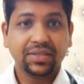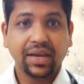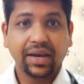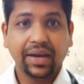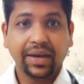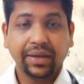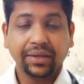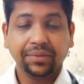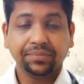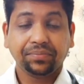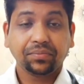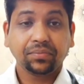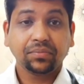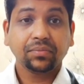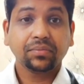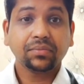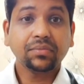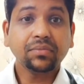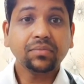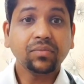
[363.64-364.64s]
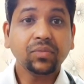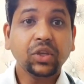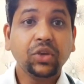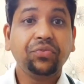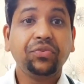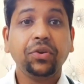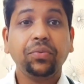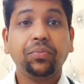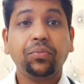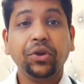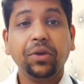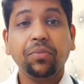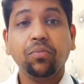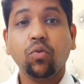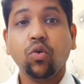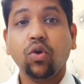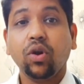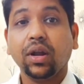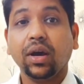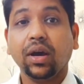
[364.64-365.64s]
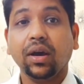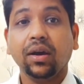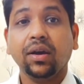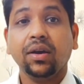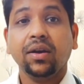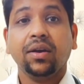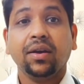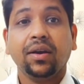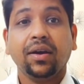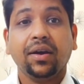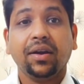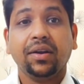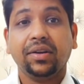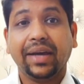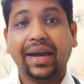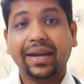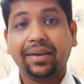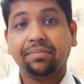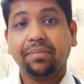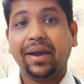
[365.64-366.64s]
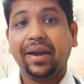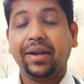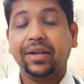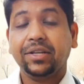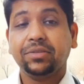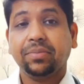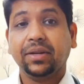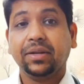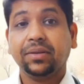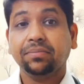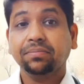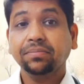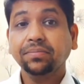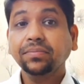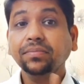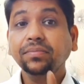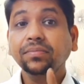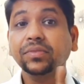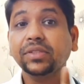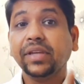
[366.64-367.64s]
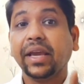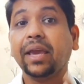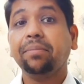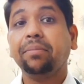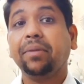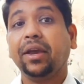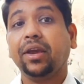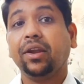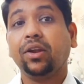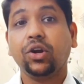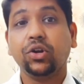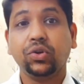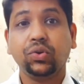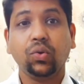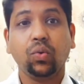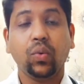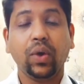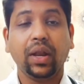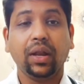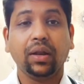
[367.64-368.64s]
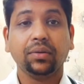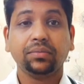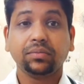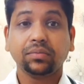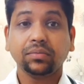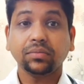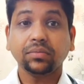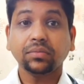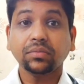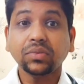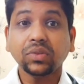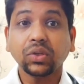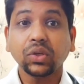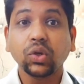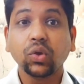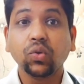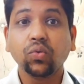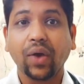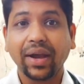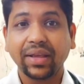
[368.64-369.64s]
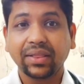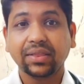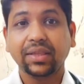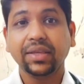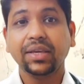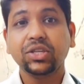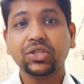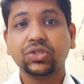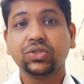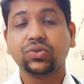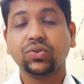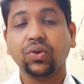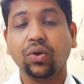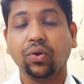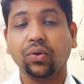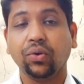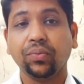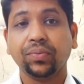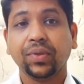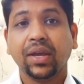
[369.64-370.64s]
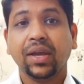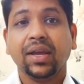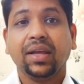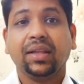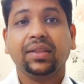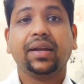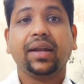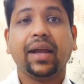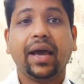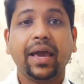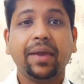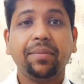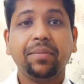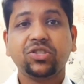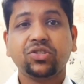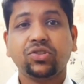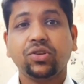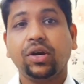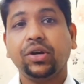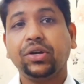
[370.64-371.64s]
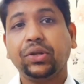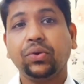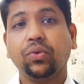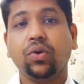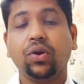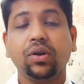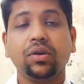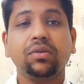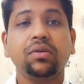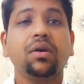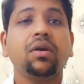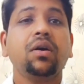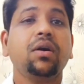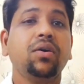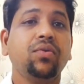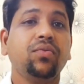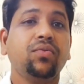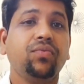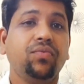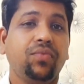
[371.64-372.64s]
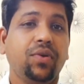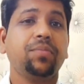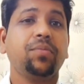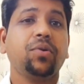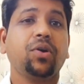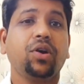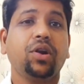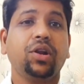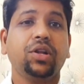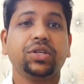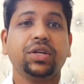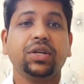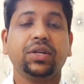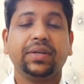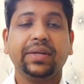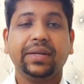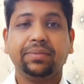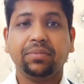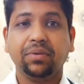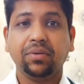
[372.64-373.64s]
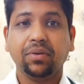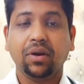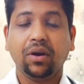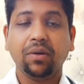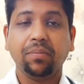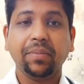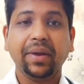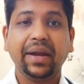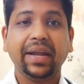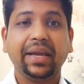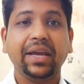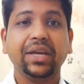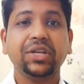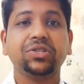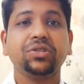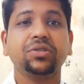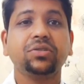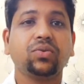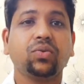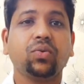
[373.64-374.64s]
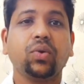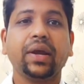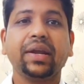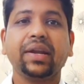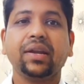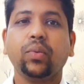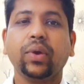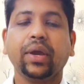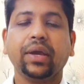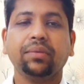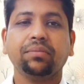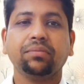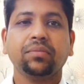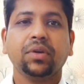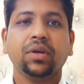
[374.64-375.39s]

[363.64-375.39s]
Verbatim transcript: guy, if we put him on diet management, he may not do well. If I think so, then I may start you on pharmacological treatment or medications right away.